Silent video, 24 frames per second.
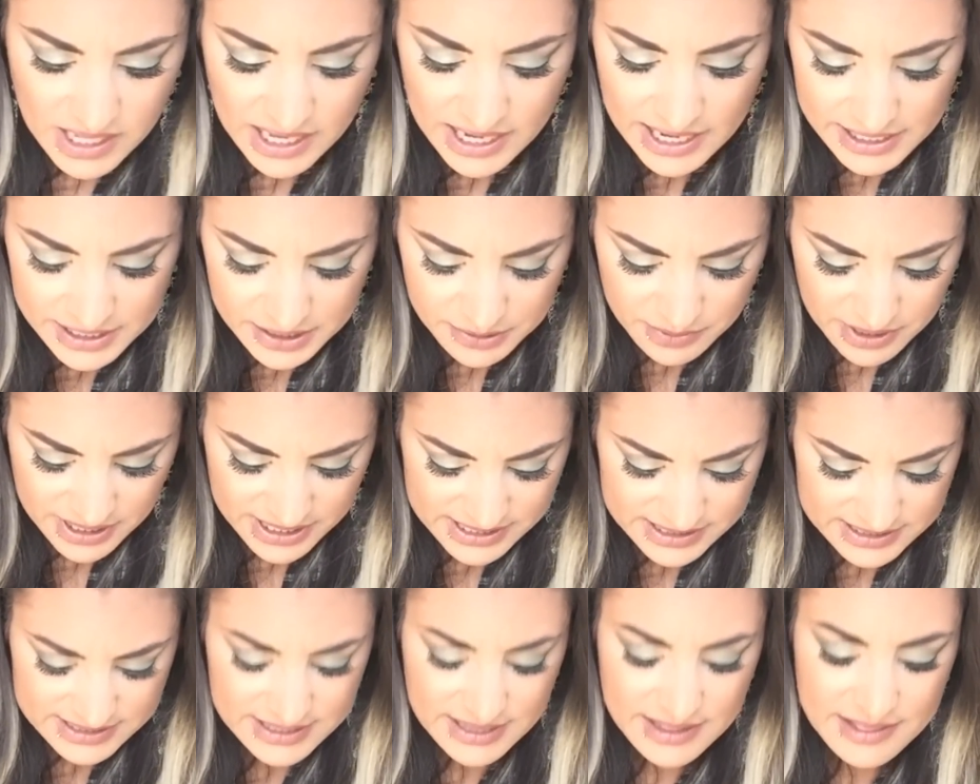
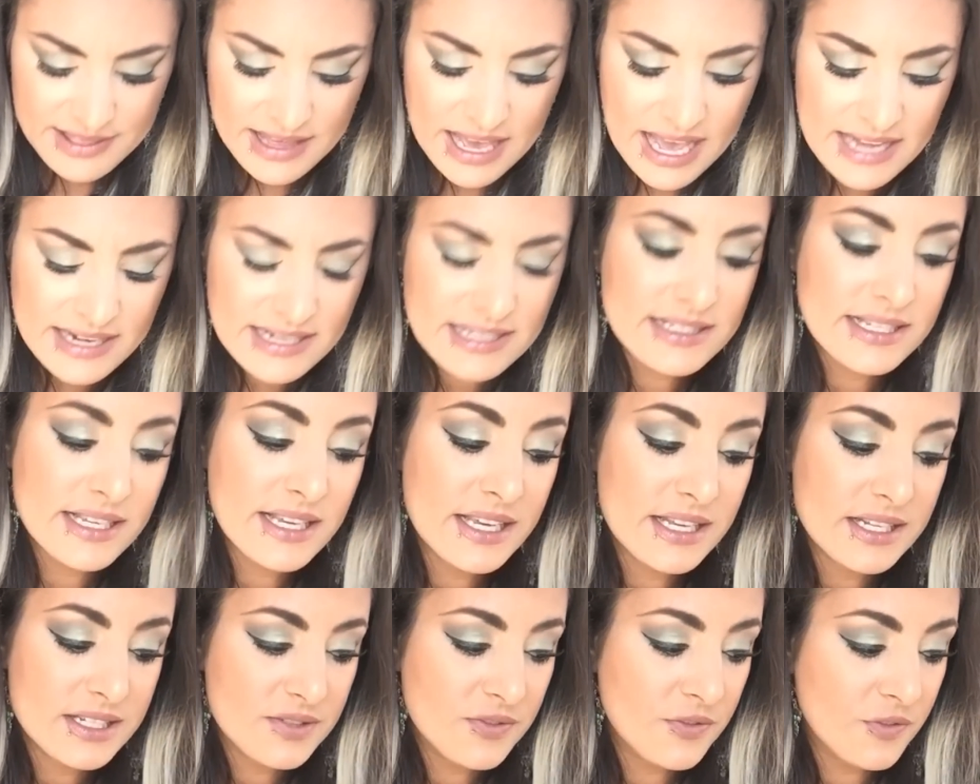Anyways, that is
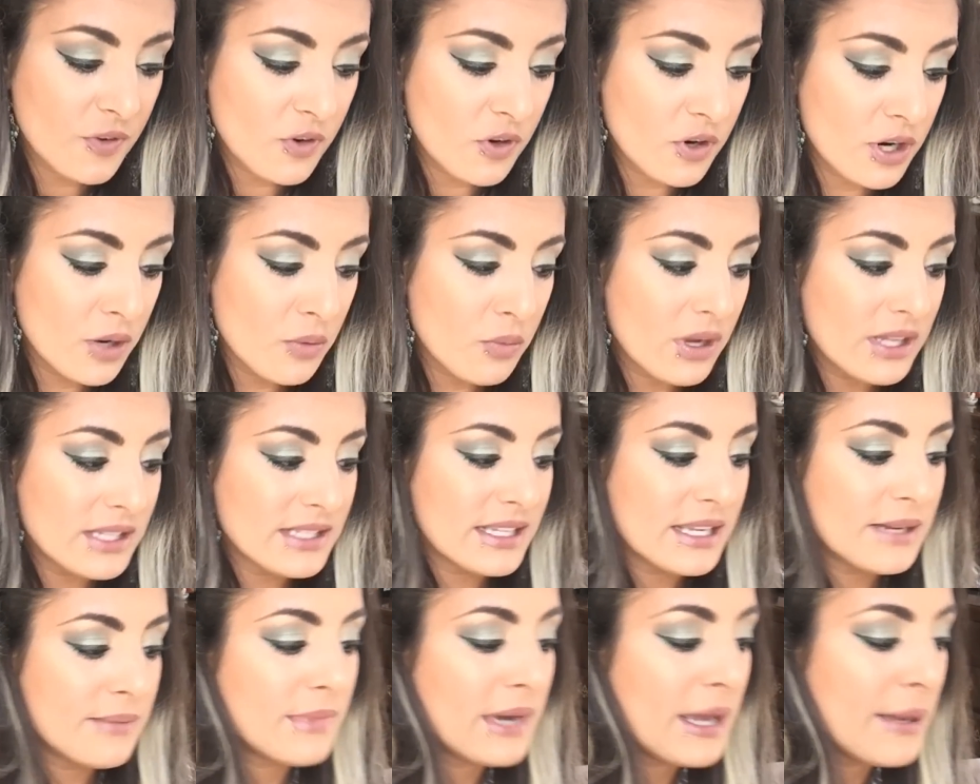it for what's
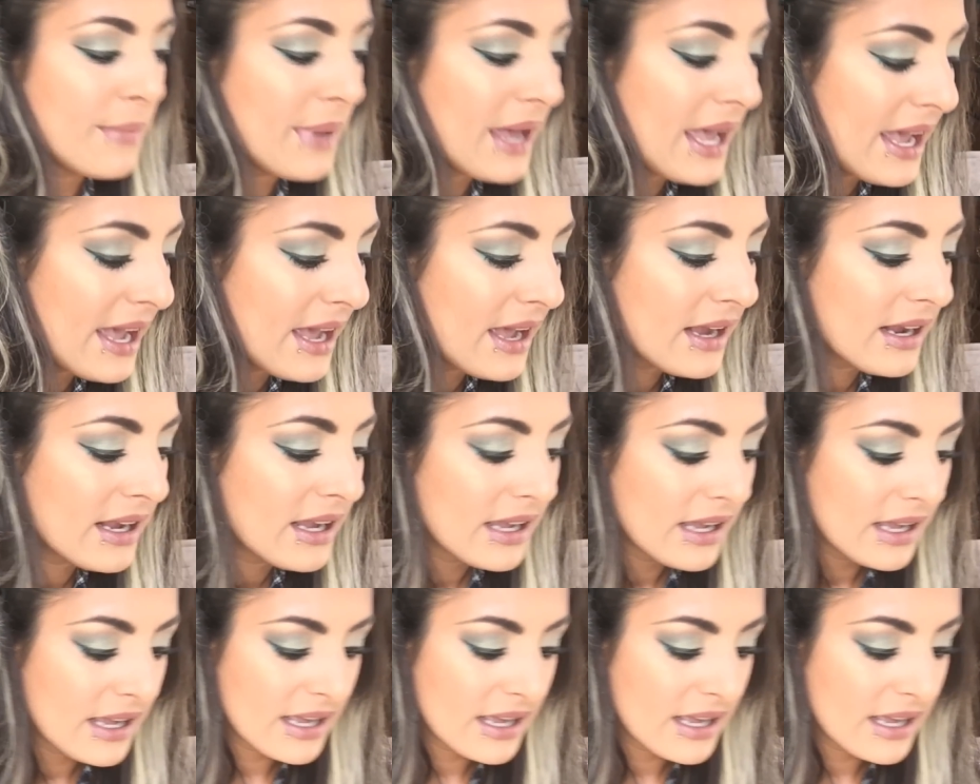in my bag.